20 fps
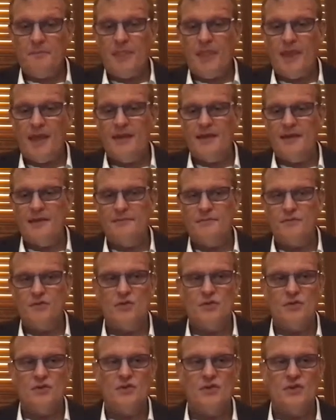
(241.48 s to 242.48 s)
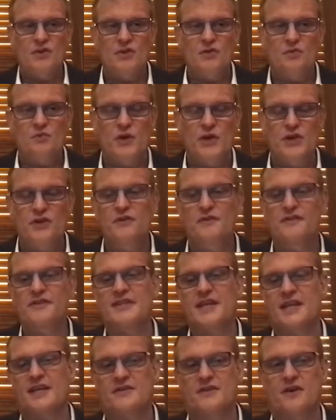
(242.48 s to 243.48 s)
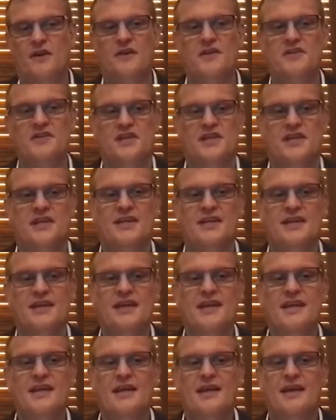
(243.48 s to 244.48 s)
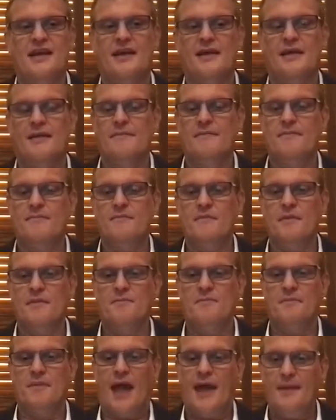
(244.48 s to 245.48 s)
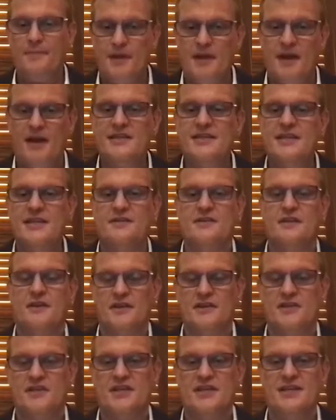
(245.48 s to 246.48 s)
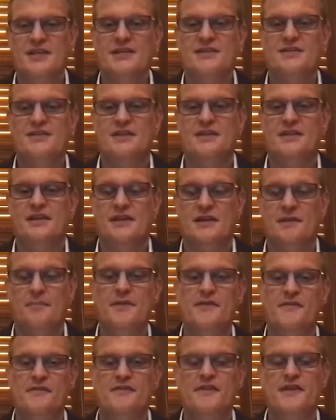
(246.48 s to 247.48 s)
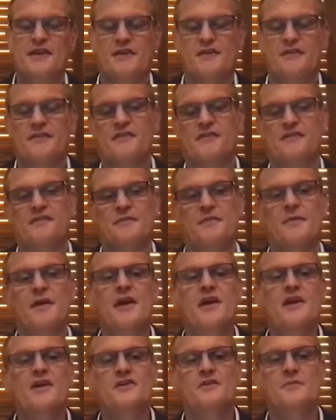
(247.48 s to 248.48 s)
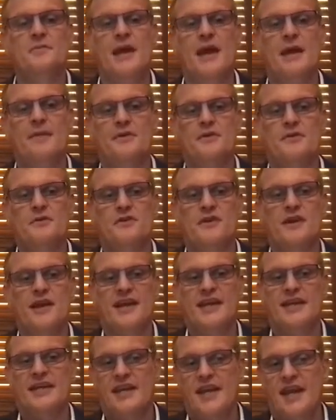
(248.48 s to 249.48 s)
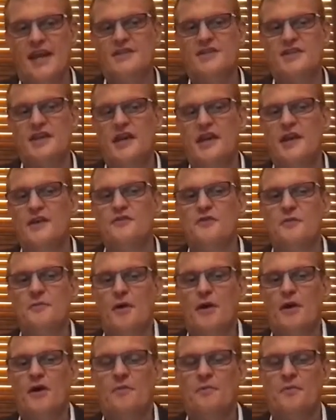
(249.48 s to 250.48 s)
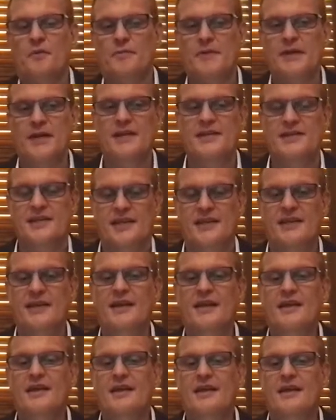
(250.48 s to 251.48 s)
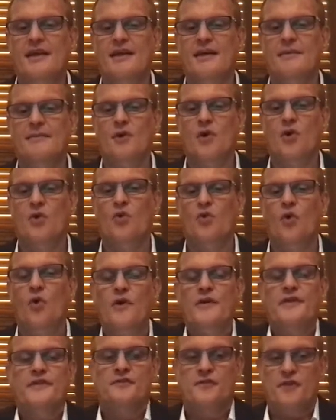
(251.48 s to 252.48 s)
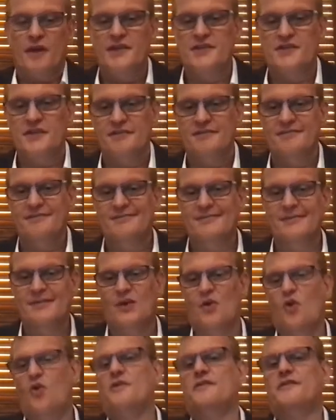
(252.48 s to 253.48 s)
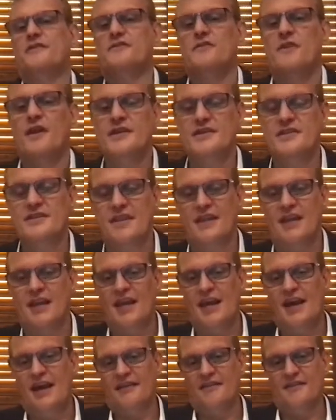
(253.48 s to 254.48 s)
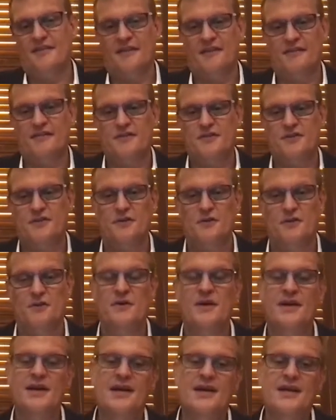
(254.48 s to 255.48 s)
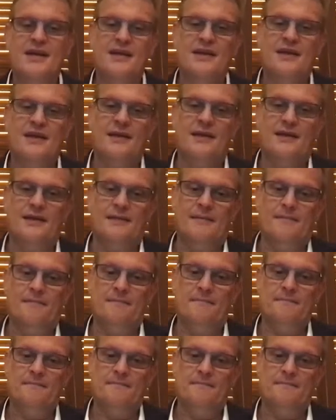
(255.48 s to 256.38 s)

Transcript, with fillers: um, we use technology, um, API technology, to, in a business ecosystem to be able to create connection and interoperability um, or orchestration. Orchestration that allows us to um,